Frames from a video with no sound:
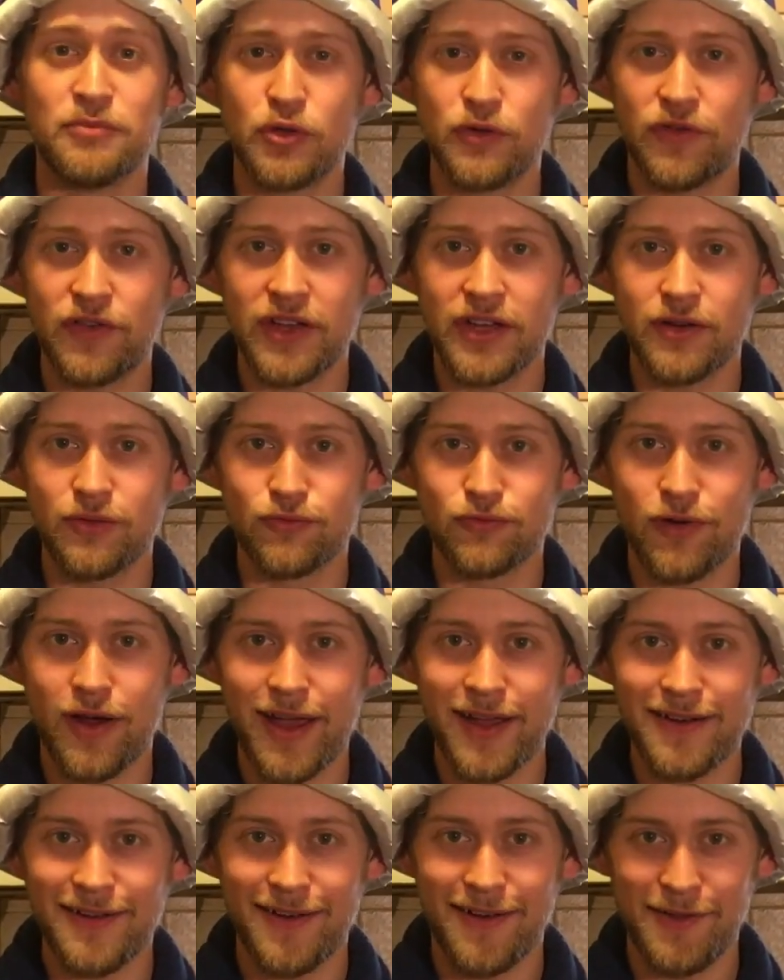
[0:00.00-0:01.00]
moving
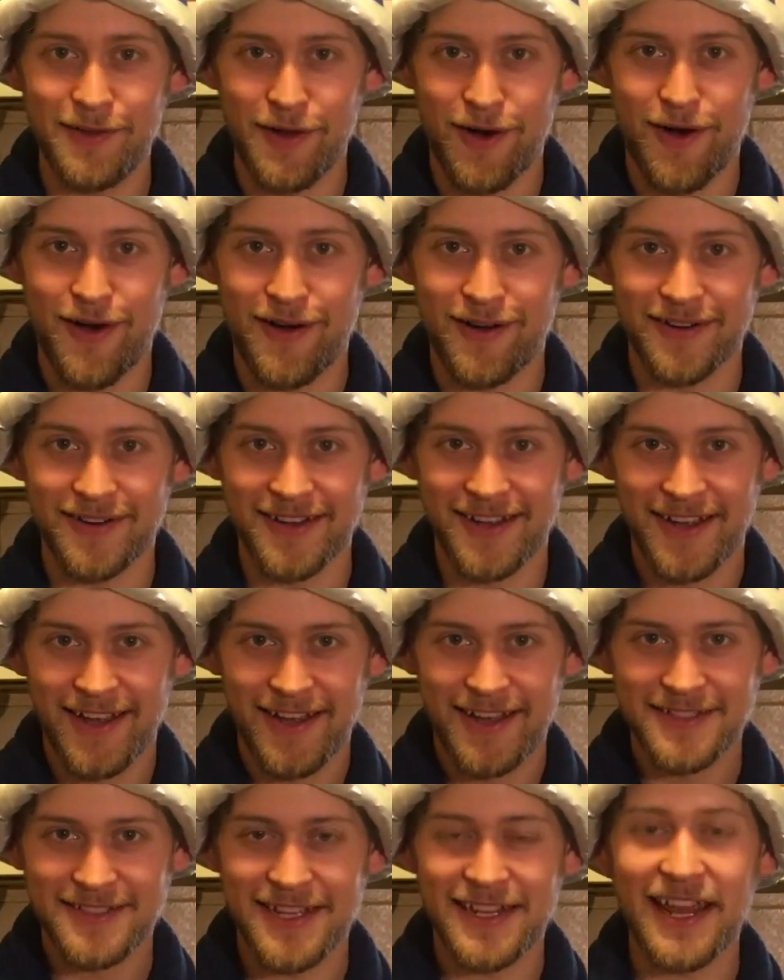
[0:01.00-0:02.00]
right along.
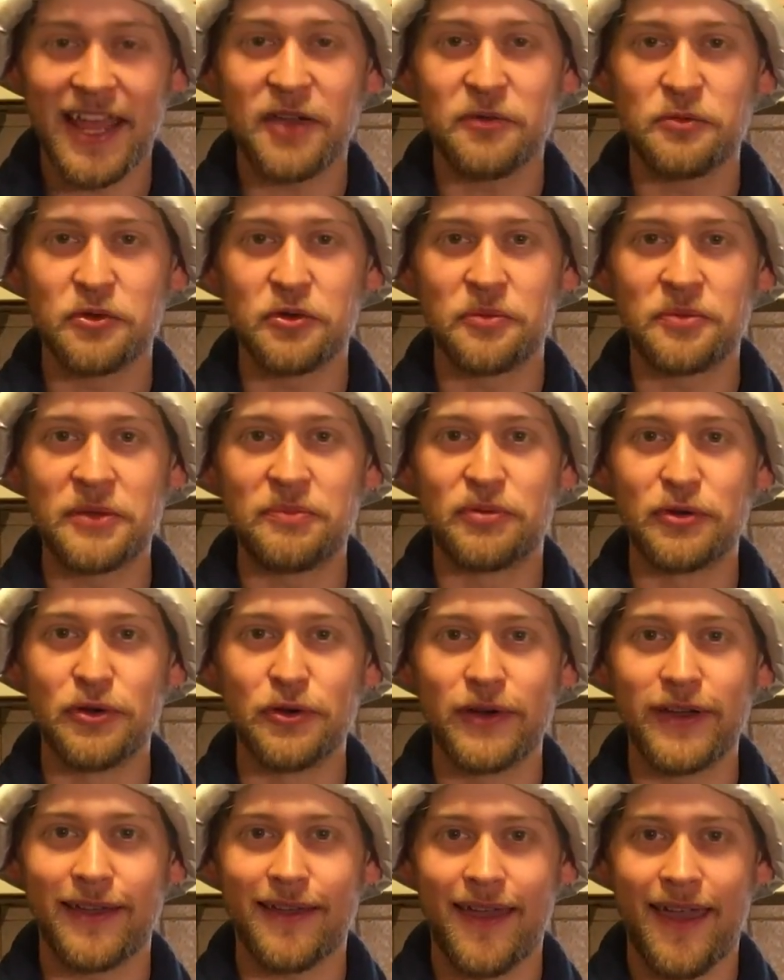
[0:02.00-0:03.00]
Today we'll be
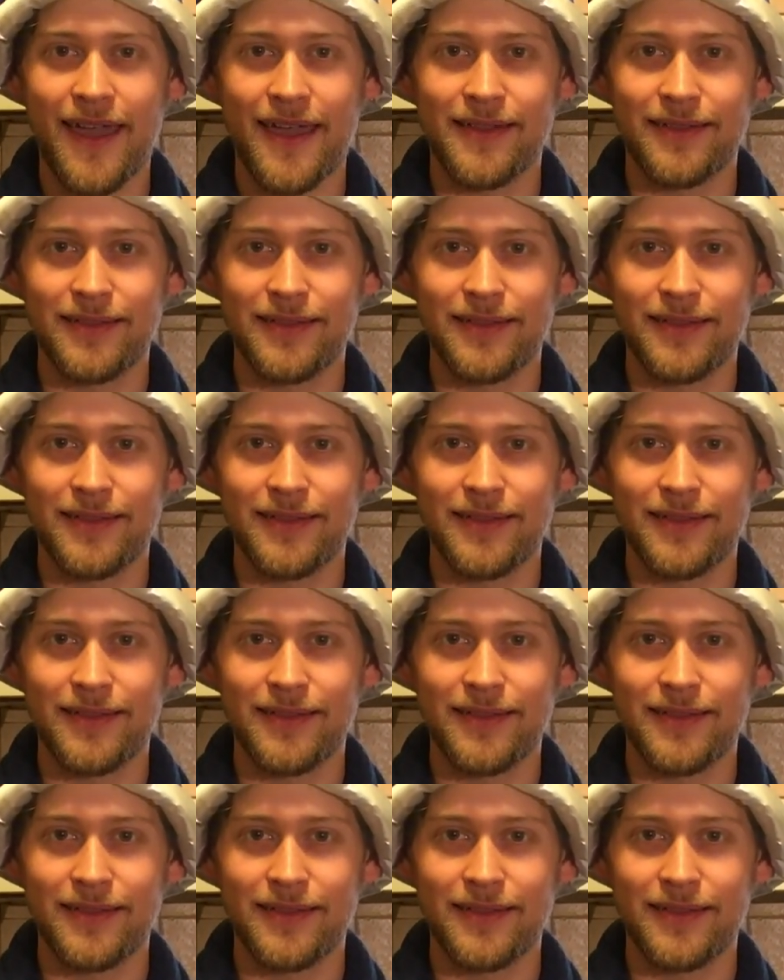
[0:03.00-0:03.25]
brewing a